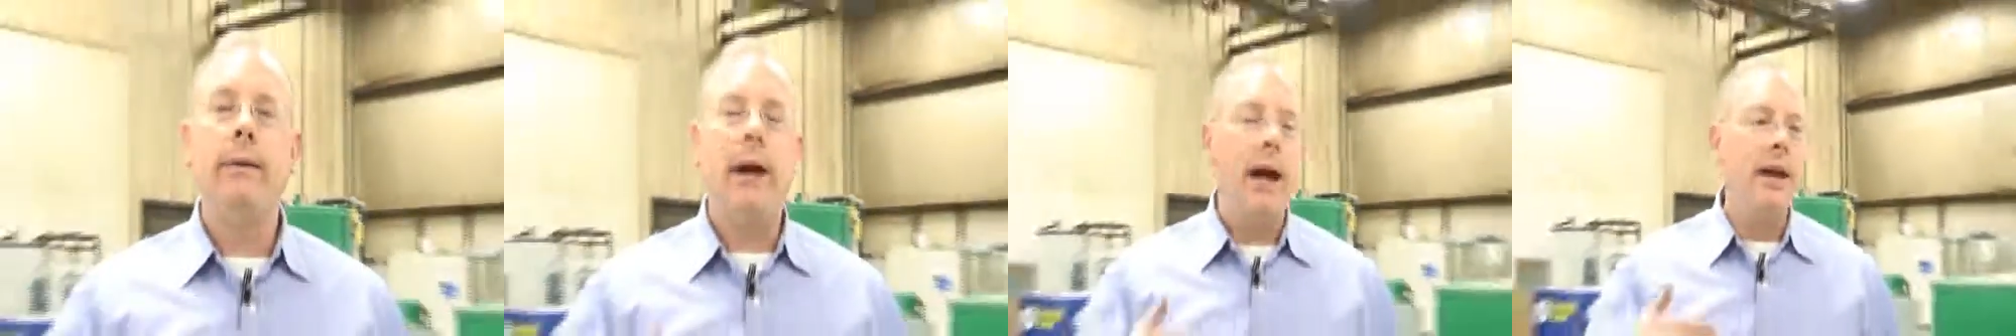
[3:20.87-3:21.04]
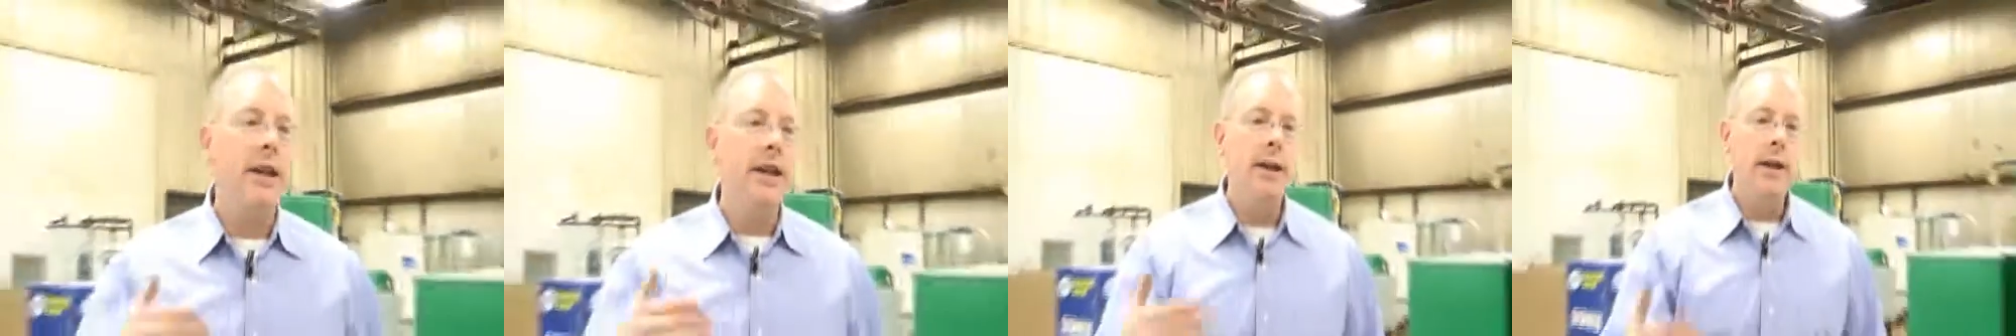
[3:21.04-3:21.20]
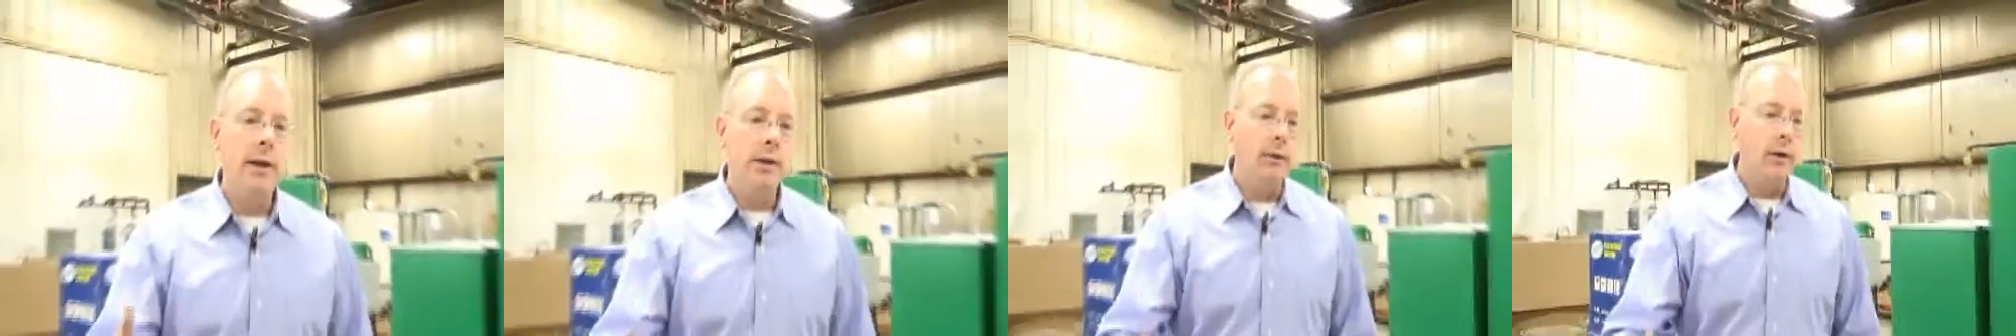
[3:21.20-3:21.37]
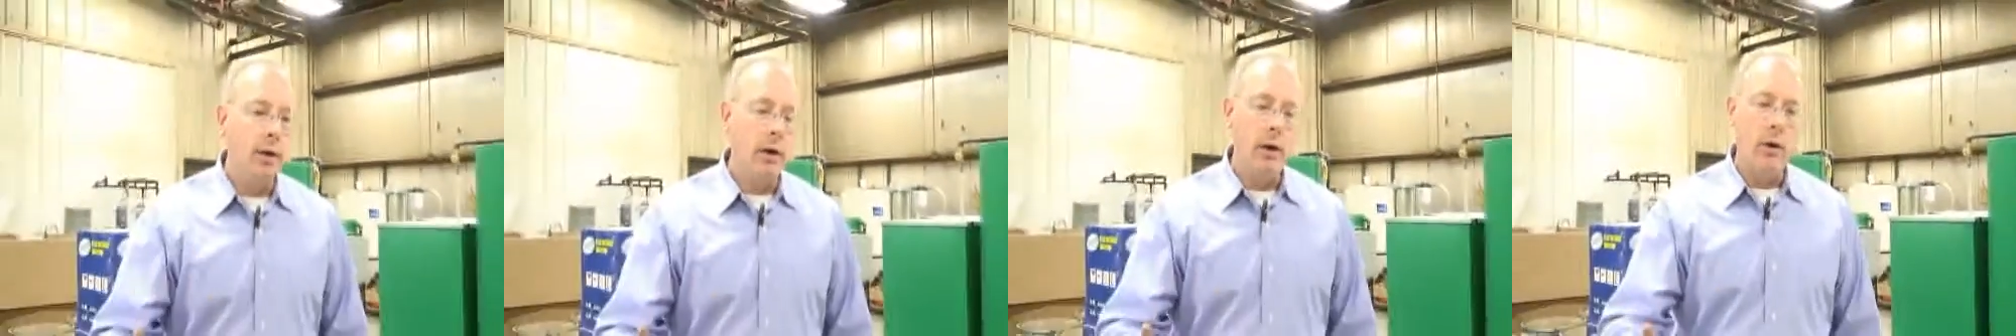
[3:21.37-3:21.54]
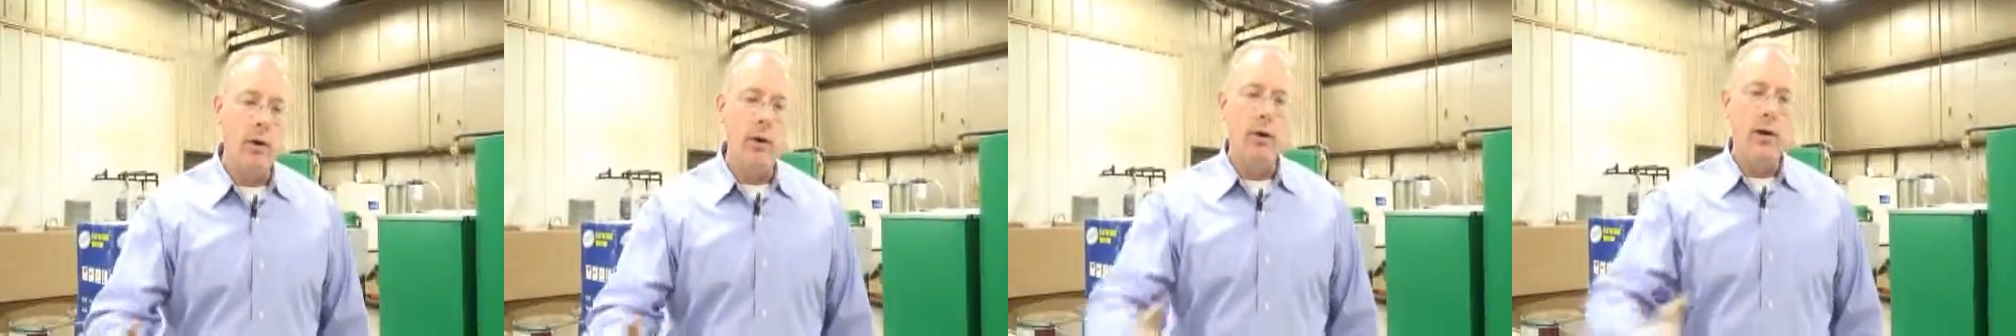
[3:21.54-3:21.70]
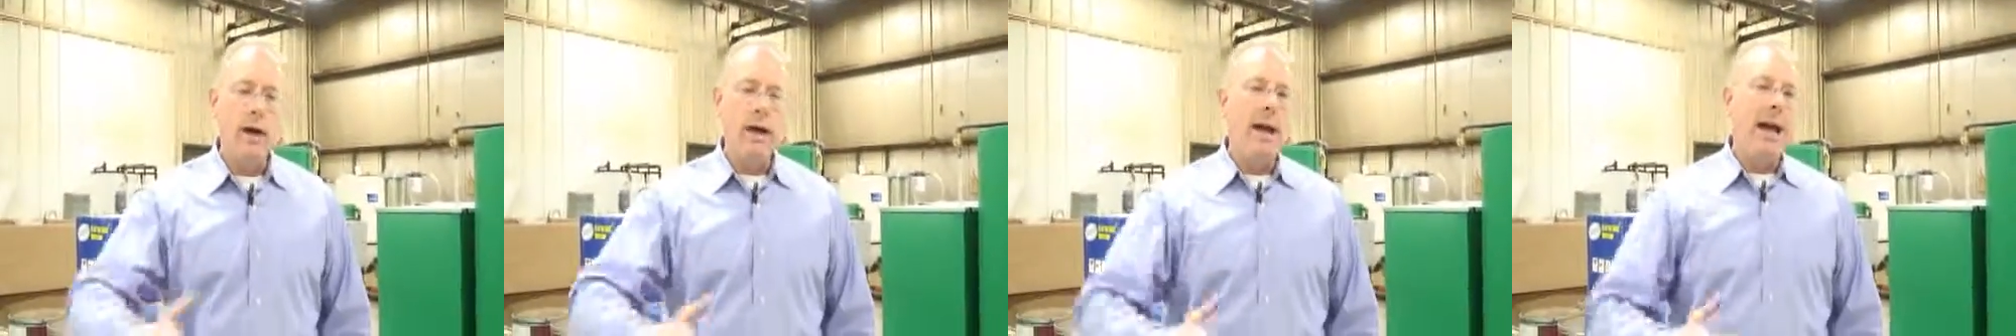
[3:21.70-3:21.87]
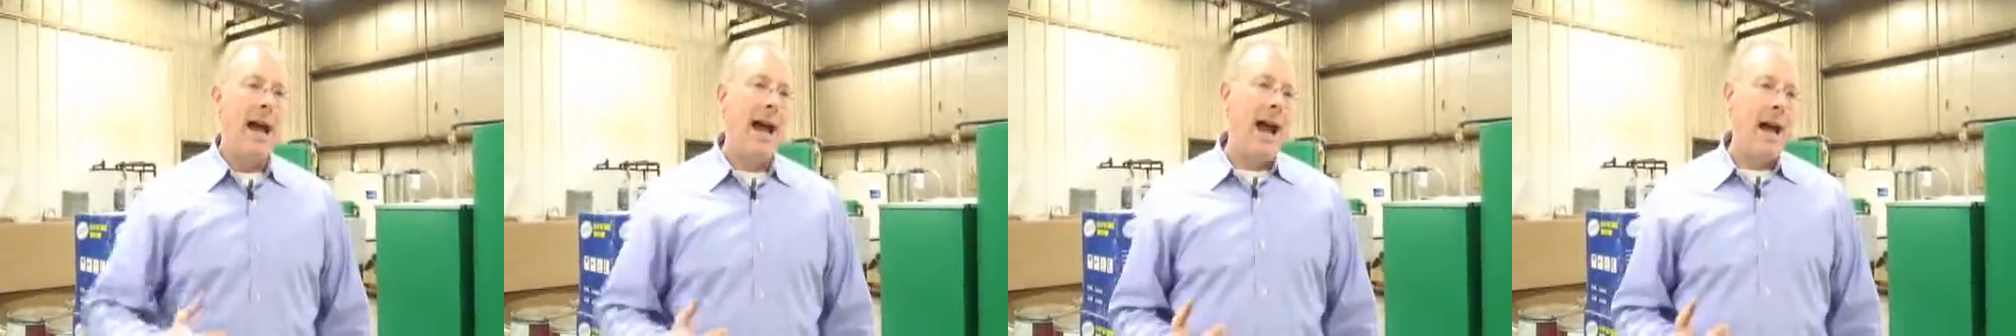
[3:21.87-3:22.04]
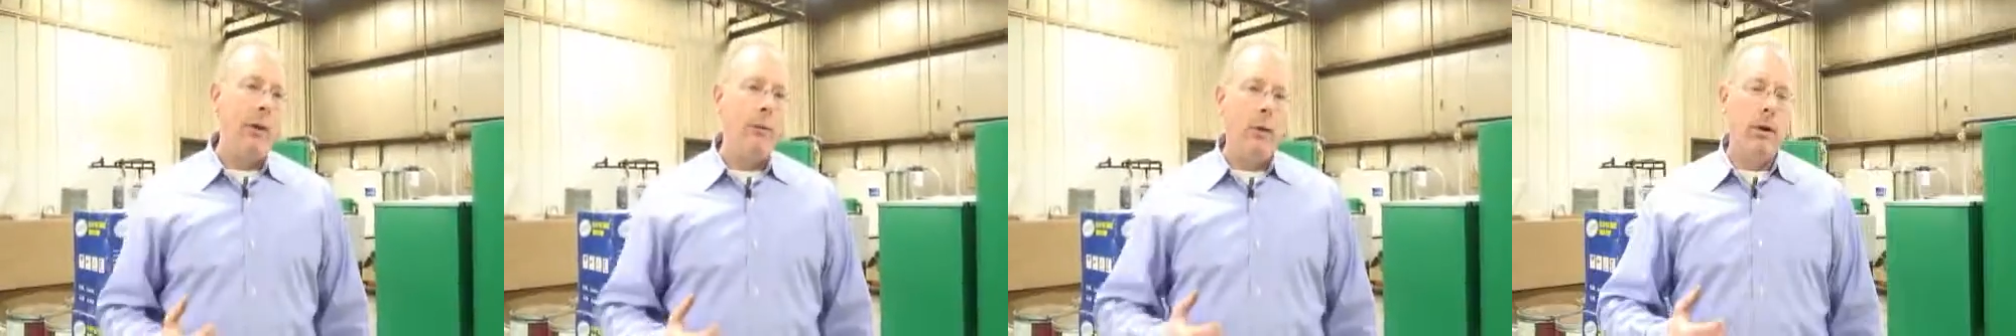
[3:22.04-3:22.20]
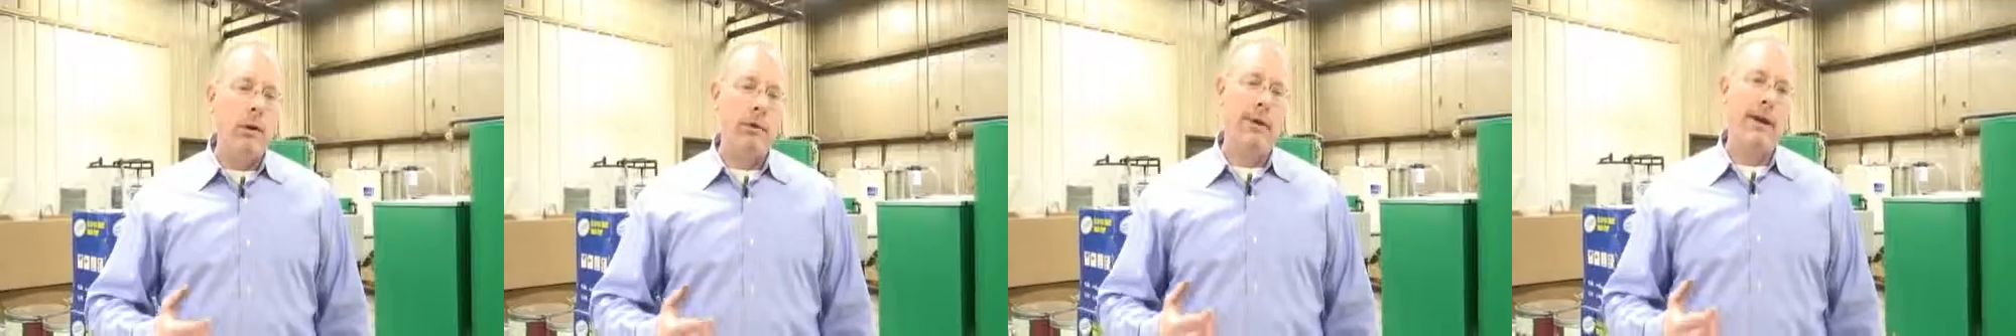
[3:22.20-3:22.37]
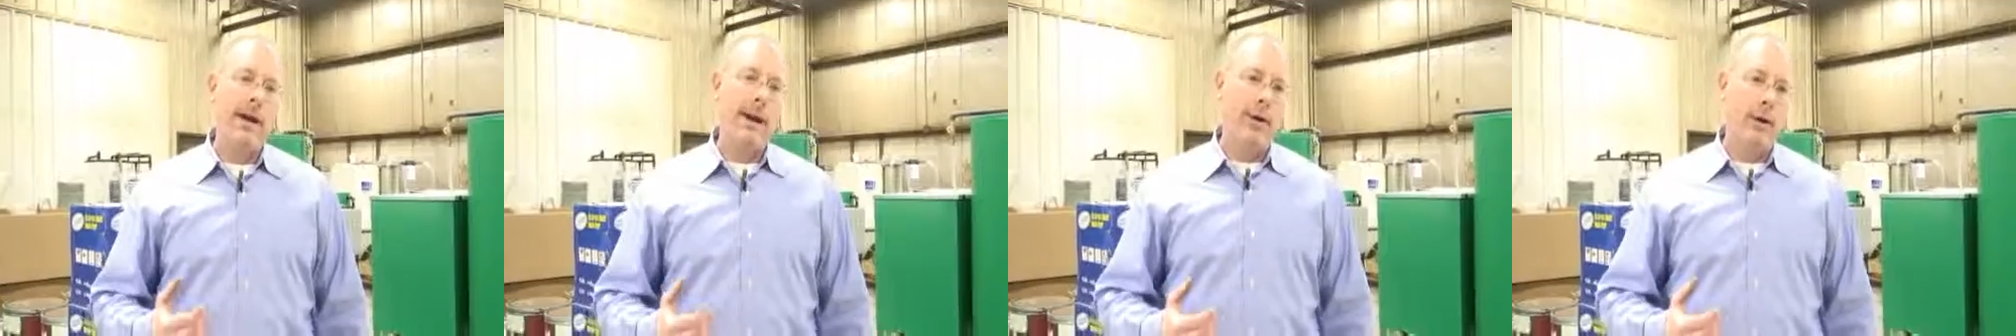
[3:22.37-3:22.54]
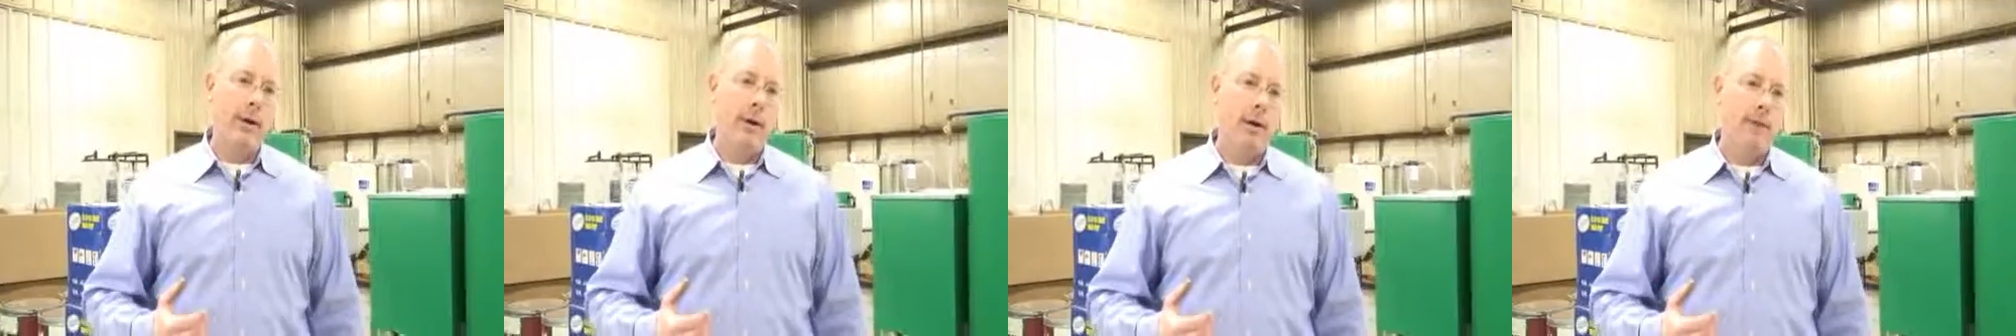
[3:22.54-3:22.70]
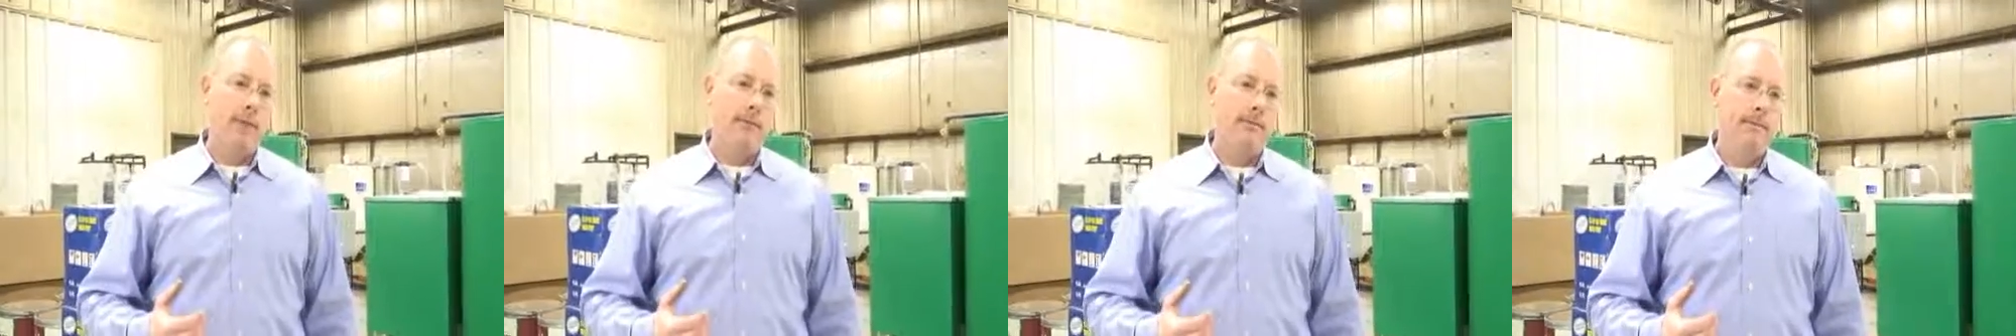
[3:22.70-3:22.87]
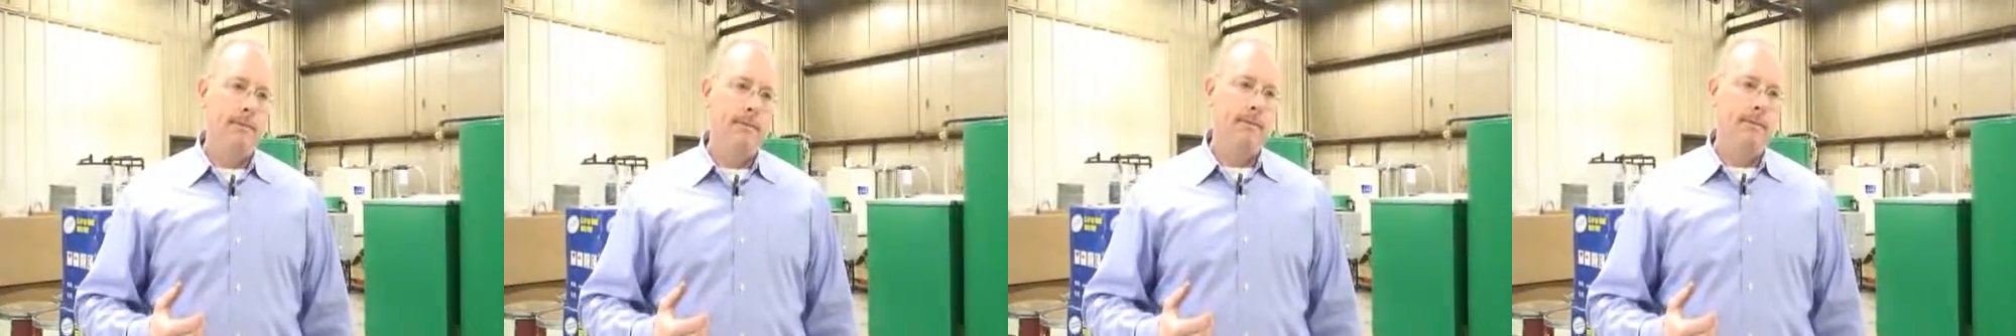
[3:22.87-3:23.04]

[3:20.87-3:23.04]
a year ago, I would have doubted them.